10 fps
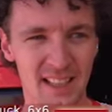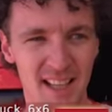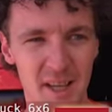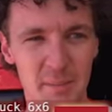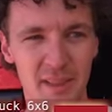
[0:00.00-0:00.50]

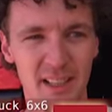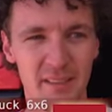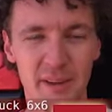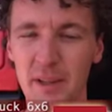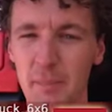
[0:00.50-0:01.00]
I'm
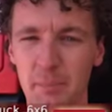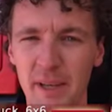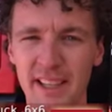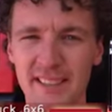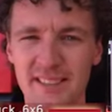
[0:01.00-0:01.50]
very
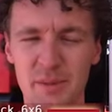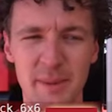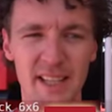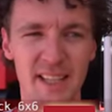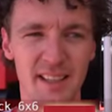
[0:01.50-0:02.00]
pleased to
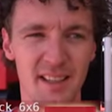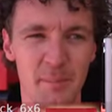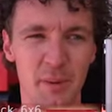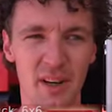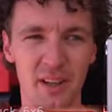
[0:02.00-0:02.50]
be
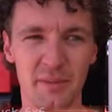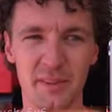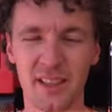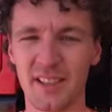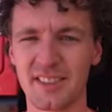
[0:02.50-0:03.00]
part of
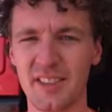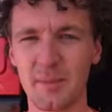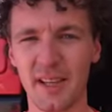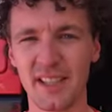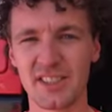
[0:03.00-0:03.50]

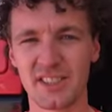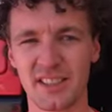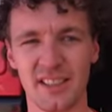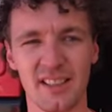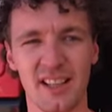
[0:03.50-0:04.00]
Team
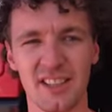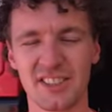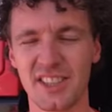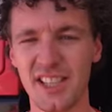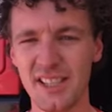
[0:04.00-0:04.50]

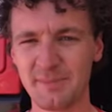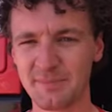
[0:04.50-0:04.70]
HRC.